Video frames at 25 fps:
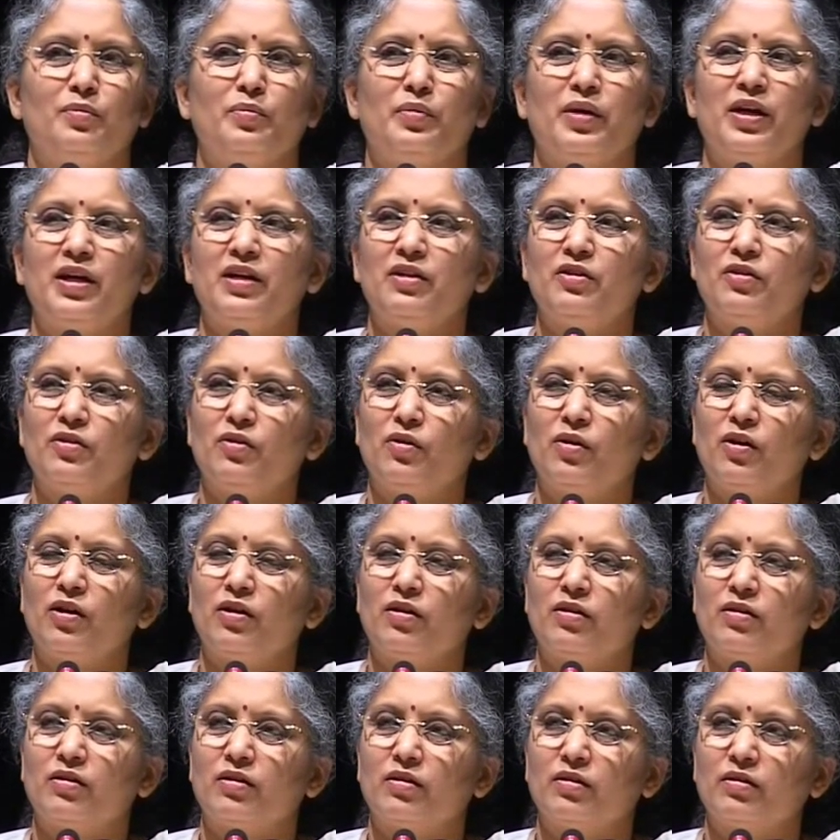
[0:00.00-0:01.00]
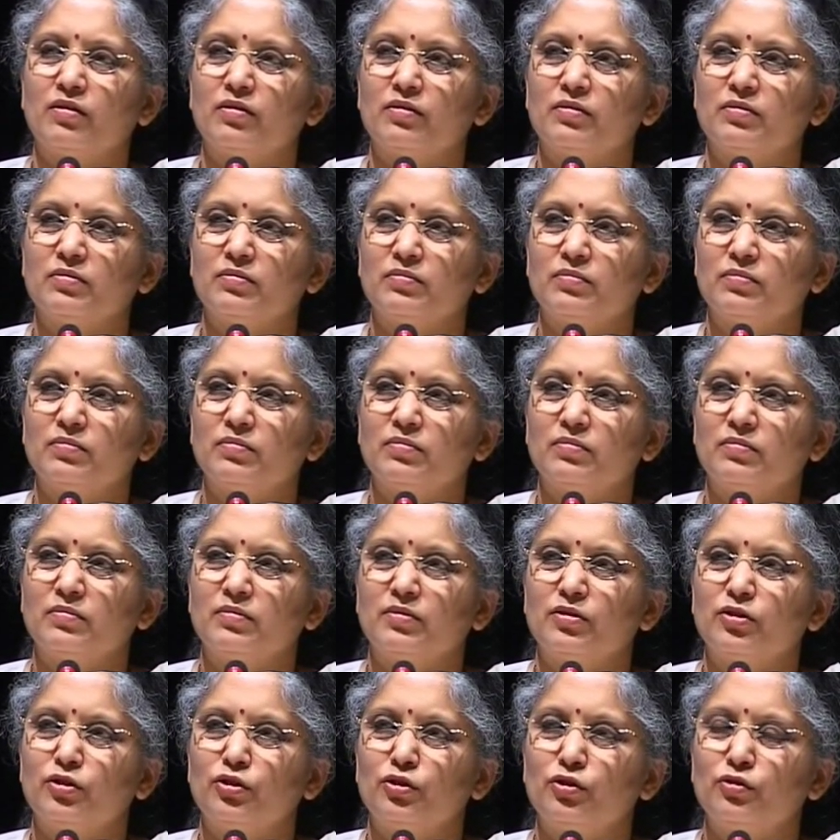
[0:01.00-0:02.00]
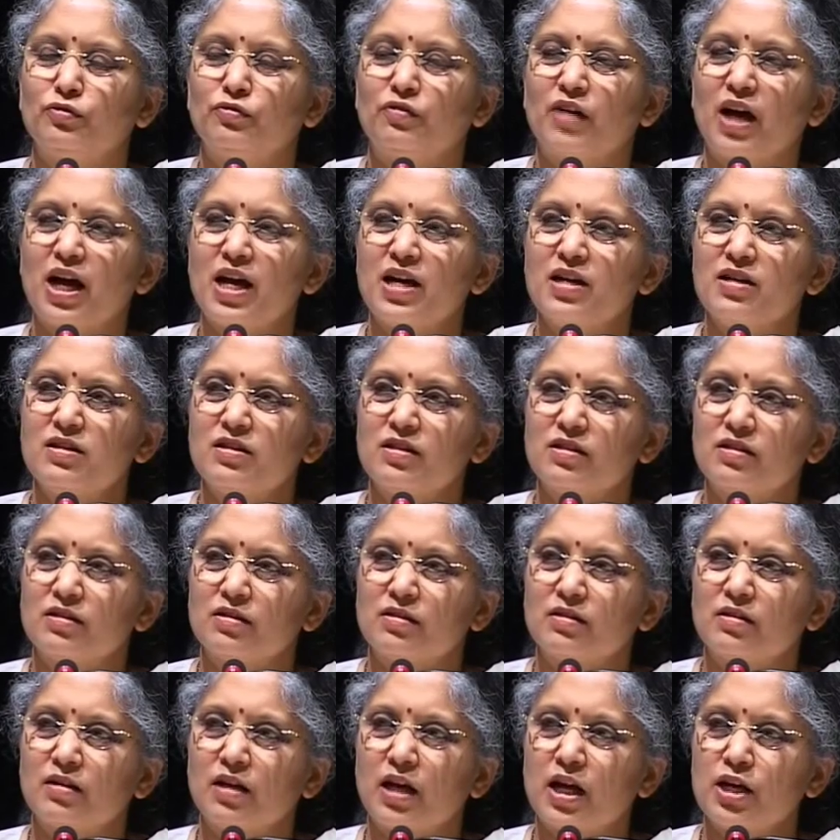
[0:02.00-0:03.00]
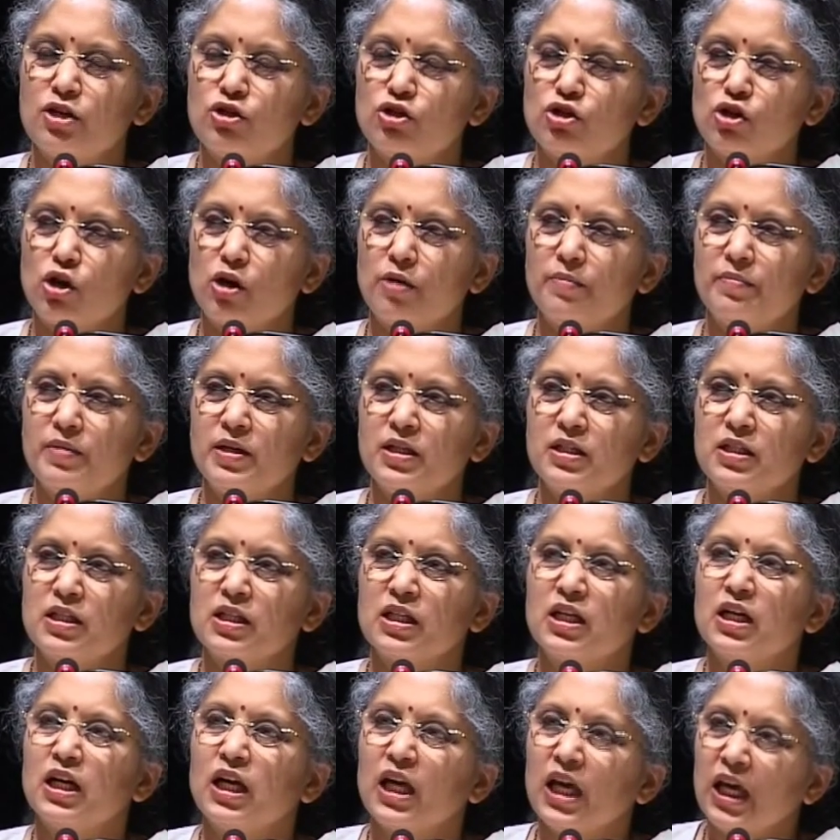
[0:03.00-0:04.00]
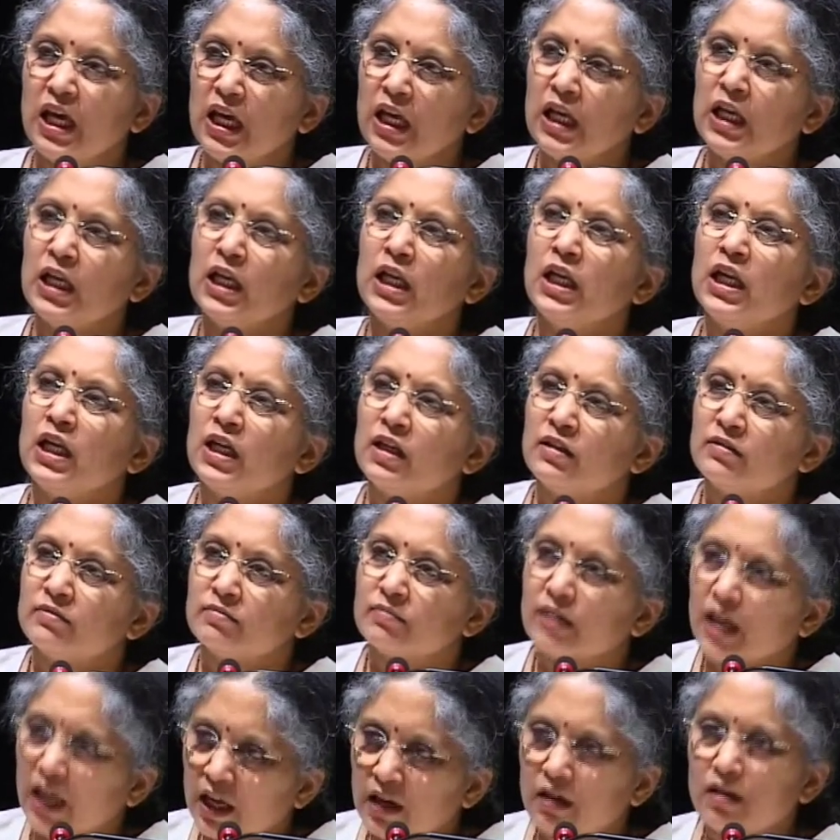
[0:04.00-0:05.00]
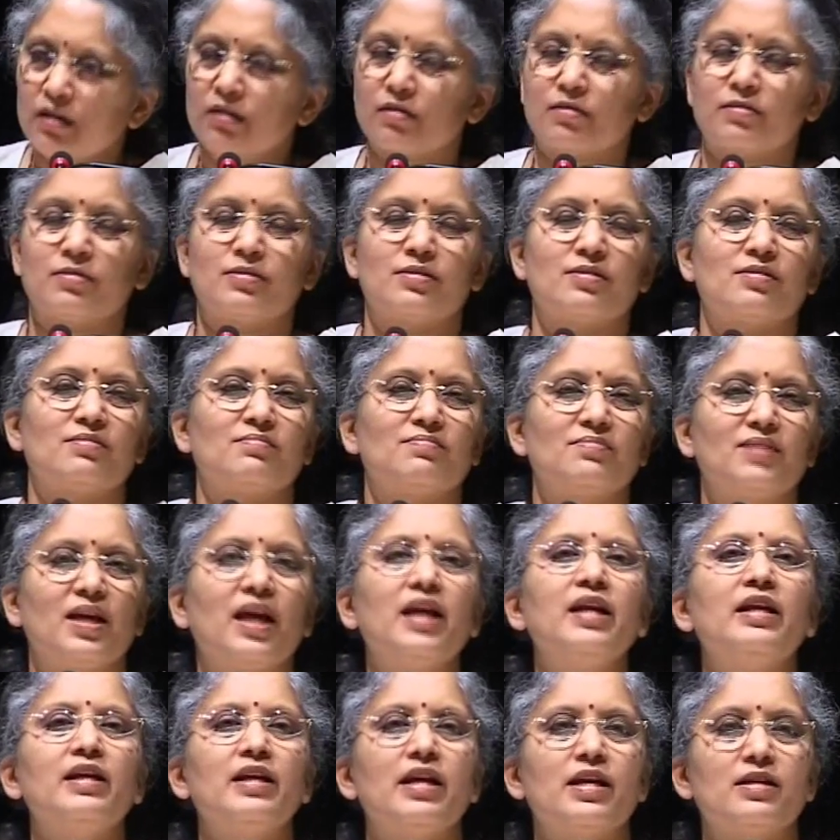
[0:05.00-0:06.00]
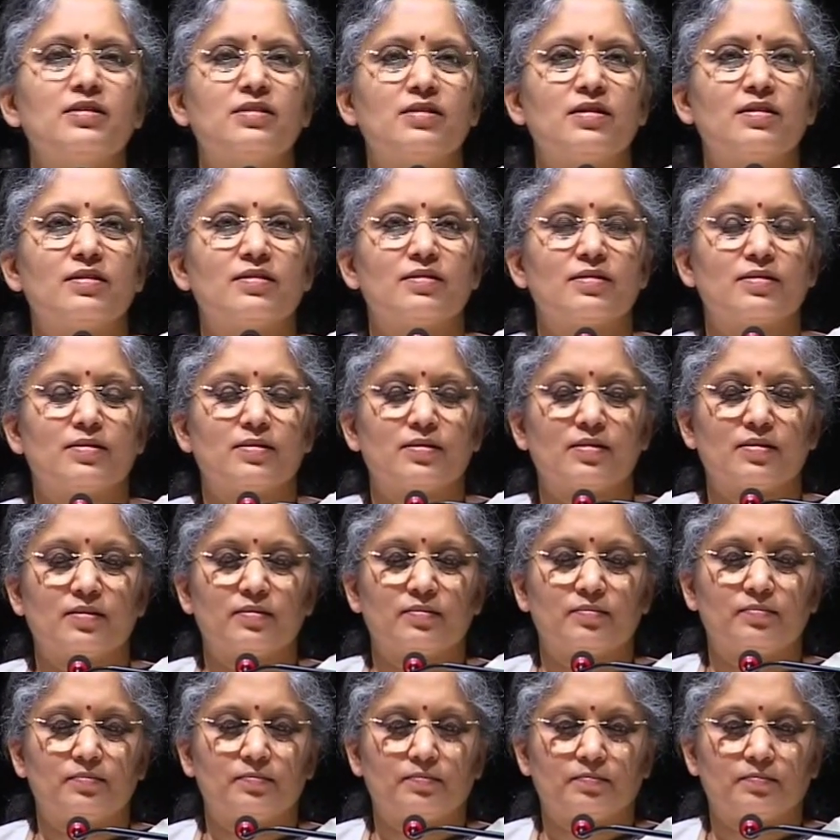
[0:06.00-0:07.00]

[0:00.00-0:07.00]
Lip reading: where you find enjoyment in ignorance, in laziness.